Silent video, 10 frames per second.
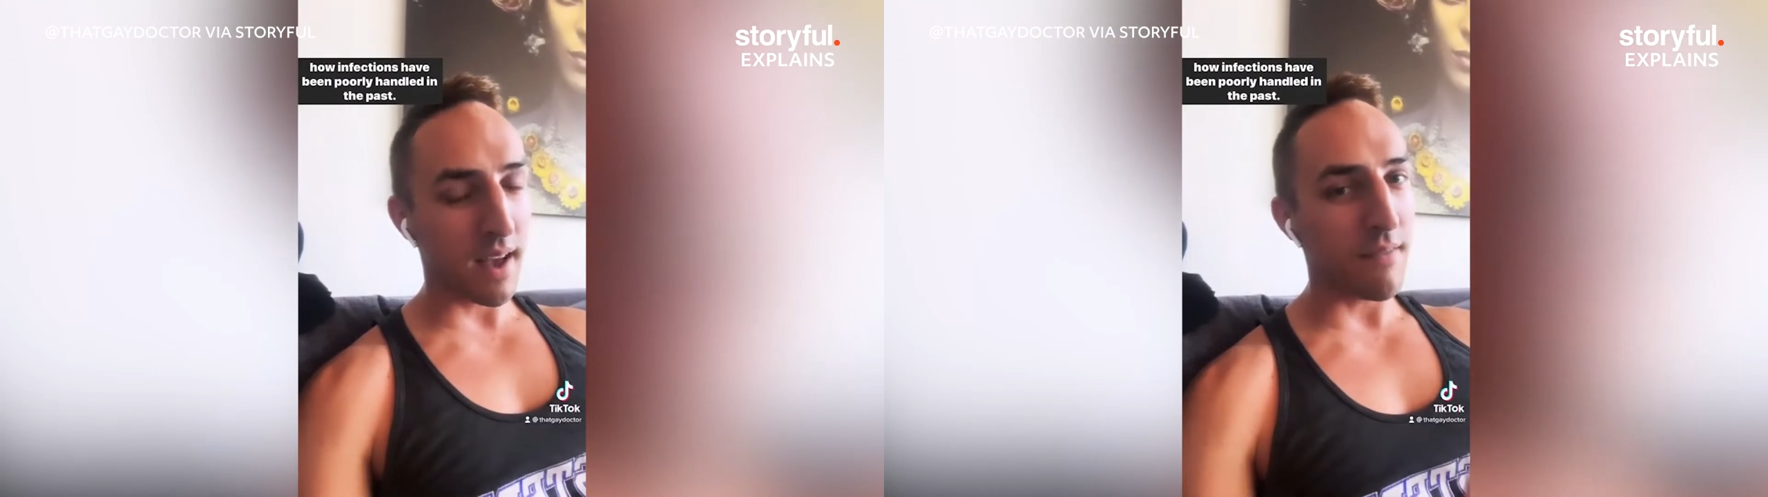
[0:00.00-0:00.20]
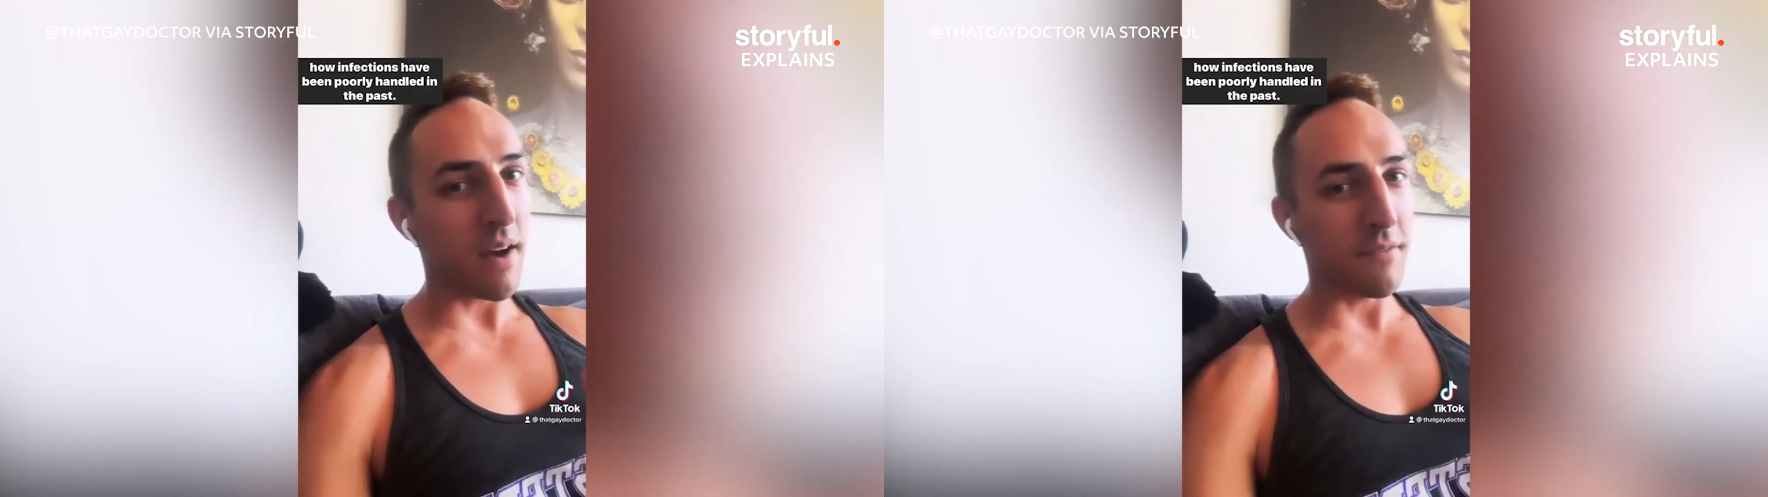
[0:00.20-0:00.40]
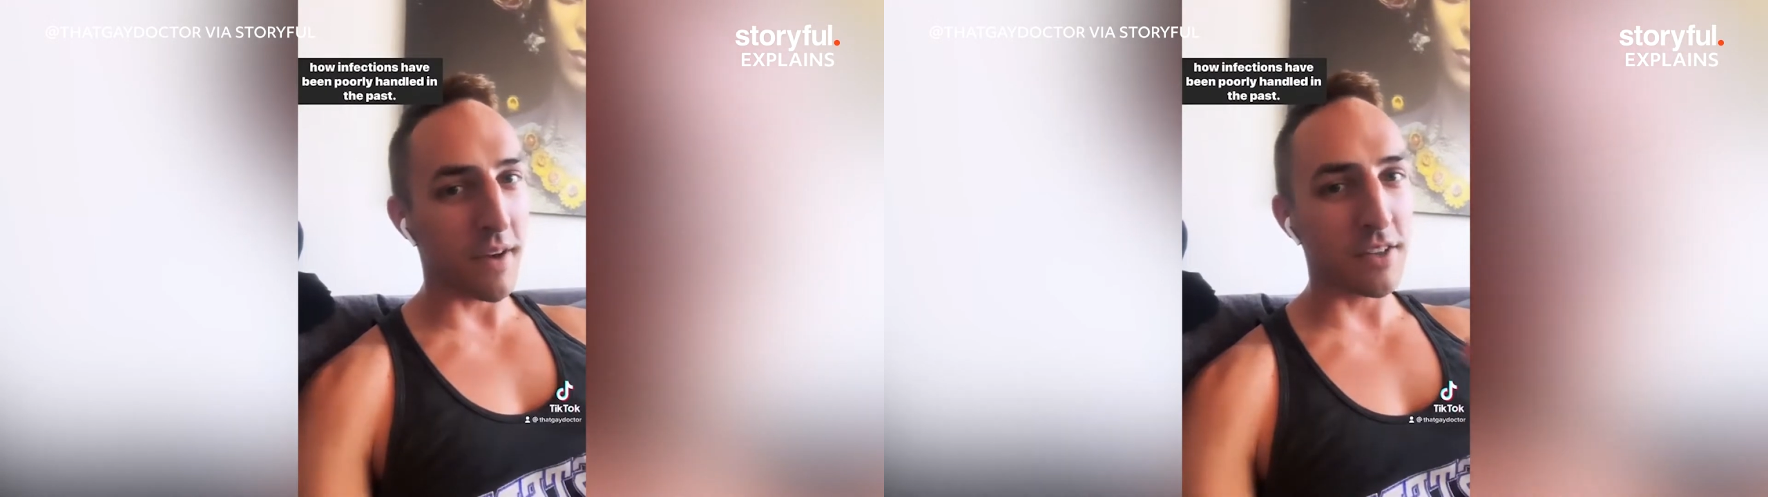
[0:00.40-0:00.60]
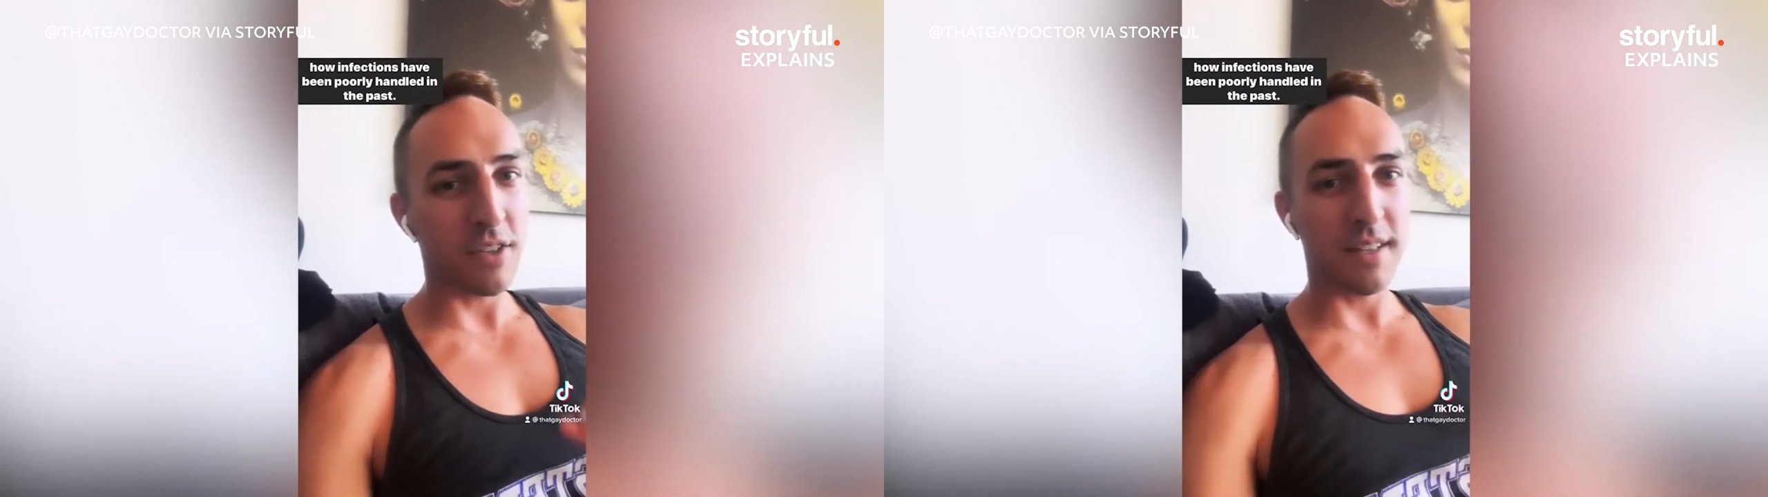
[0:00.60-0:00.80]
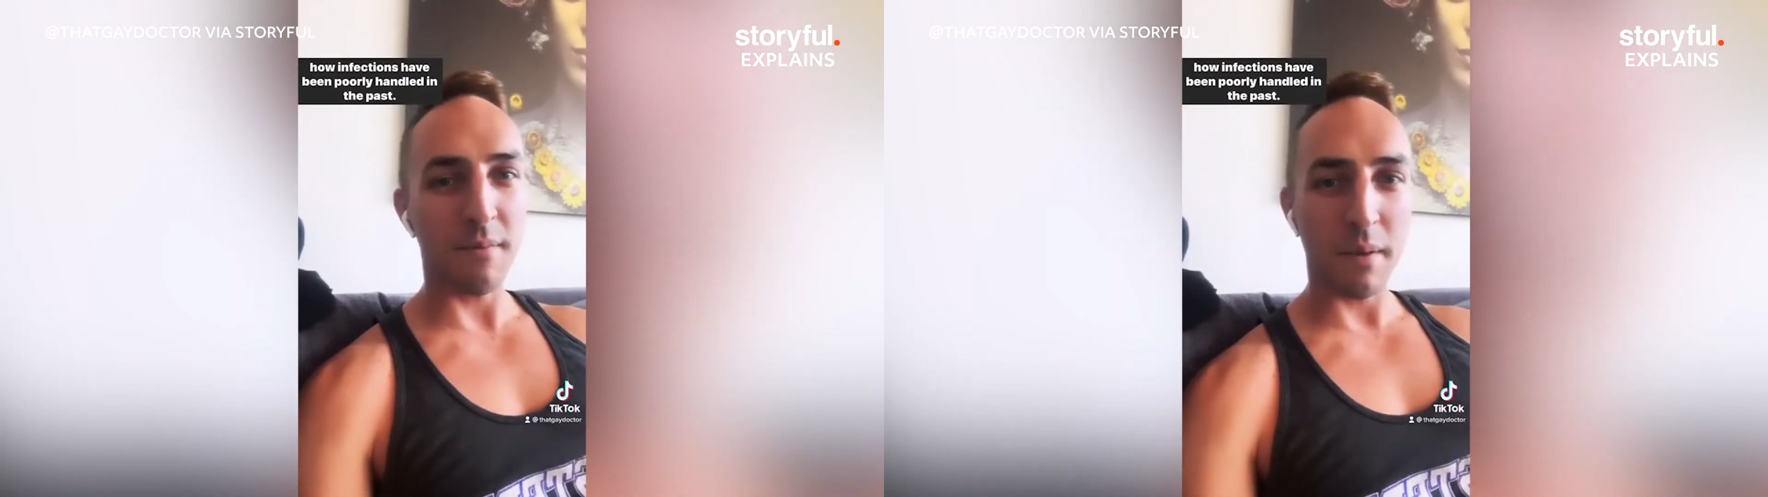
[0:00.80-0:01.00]
of how
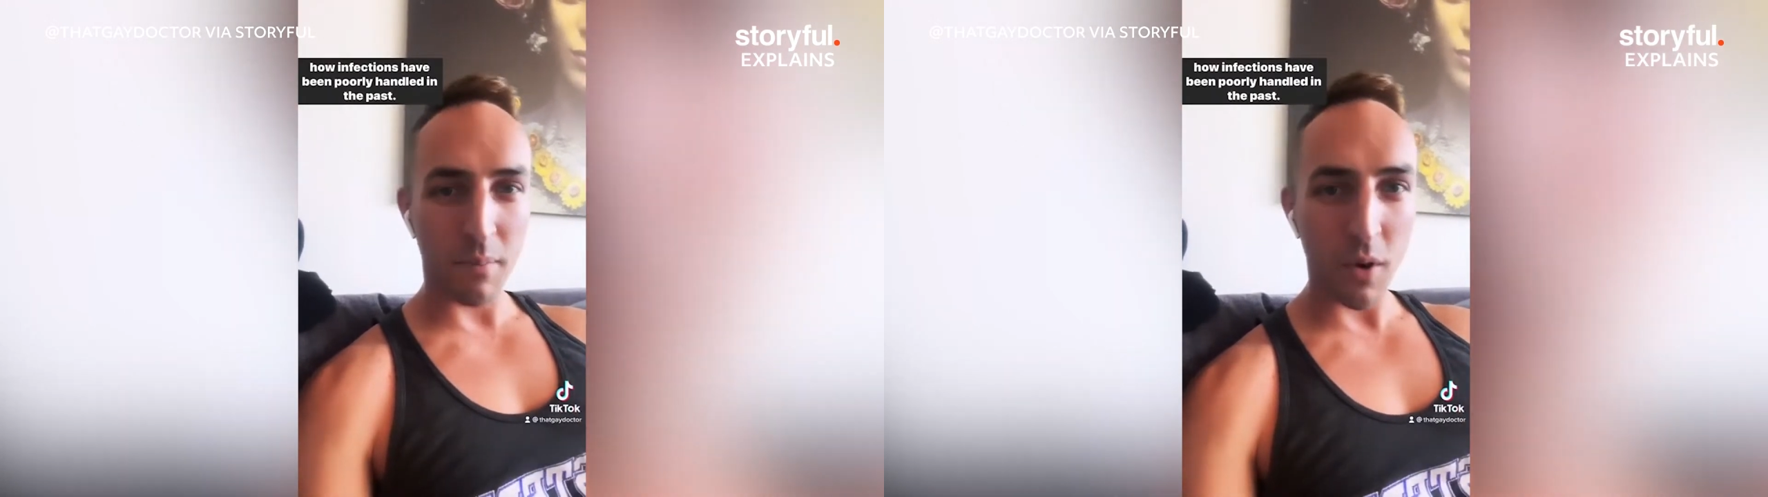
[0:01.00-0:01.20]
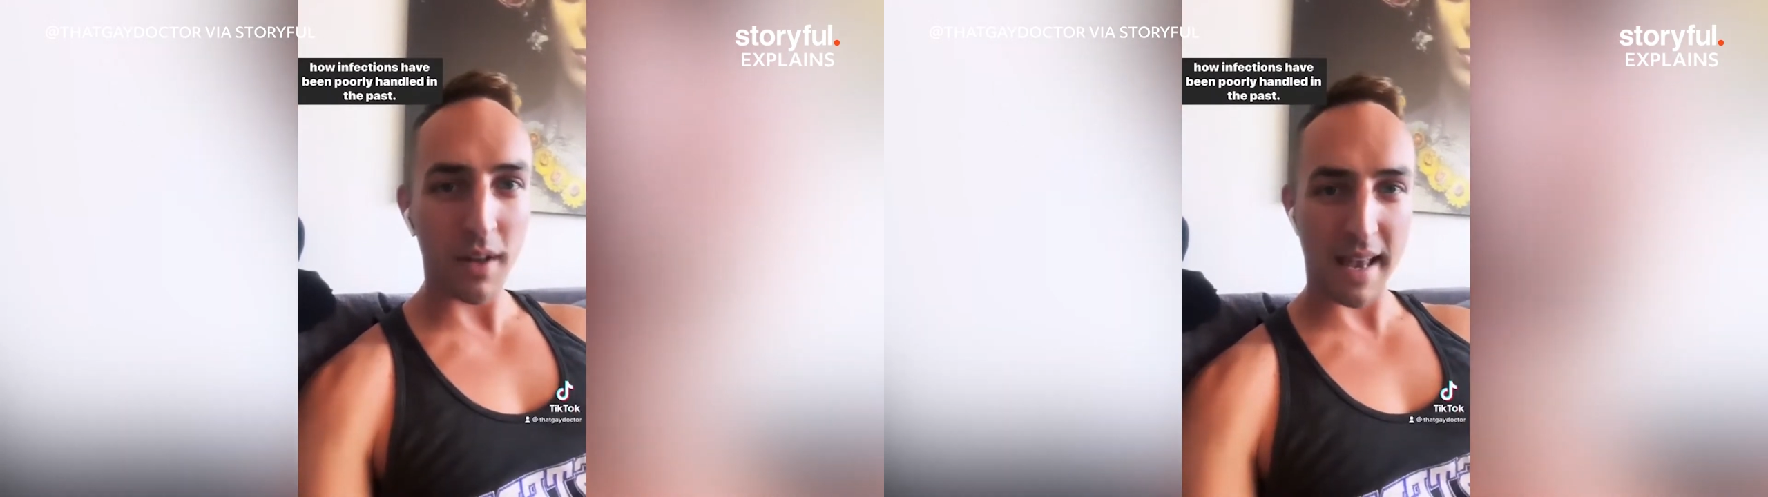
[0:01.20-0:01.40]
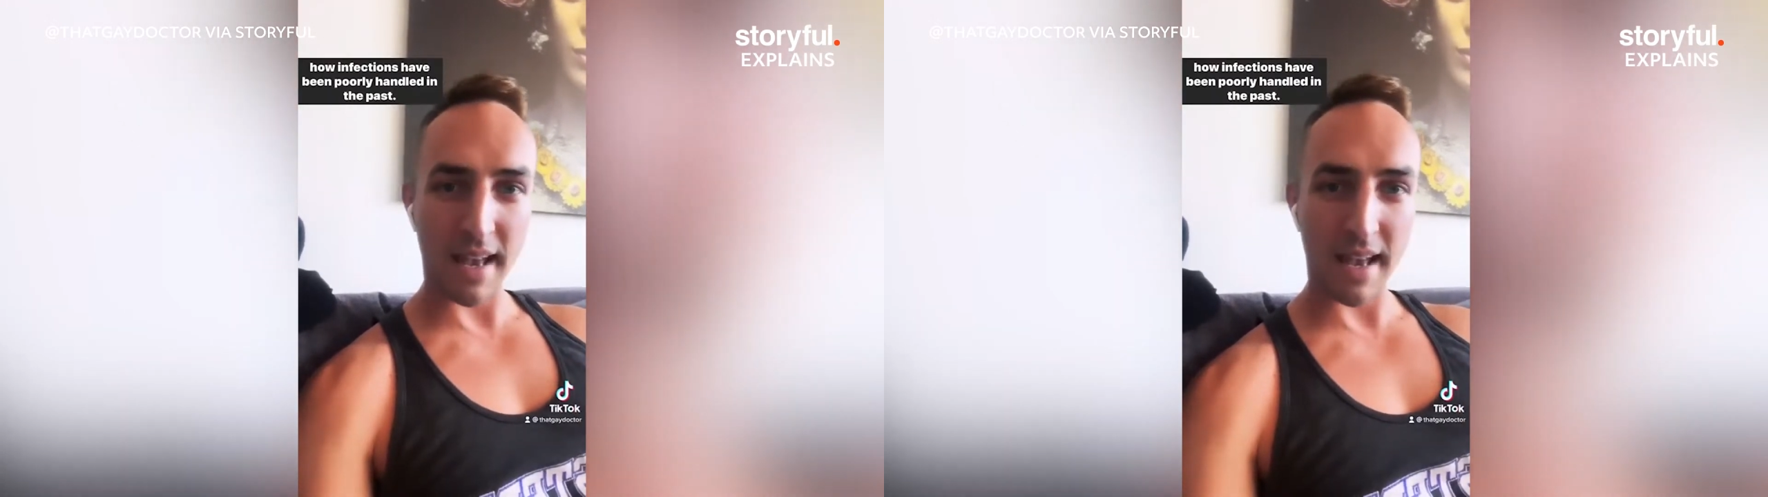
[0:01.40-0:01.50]
infections have been poorly